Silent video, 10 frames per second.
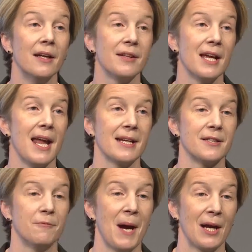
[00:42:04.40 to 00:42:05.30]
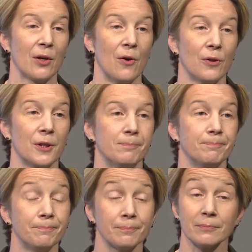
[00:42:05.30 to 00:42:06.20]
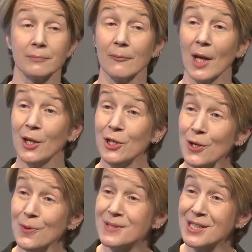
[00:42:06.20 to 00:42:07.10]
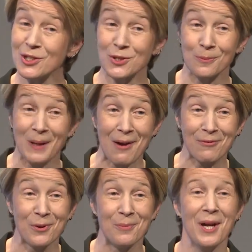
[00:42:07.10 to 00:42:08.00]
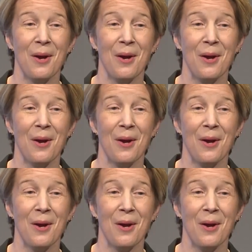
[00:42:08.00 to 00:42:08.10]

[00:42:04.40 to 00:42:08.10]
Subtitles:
the elective backlog. A new digital platform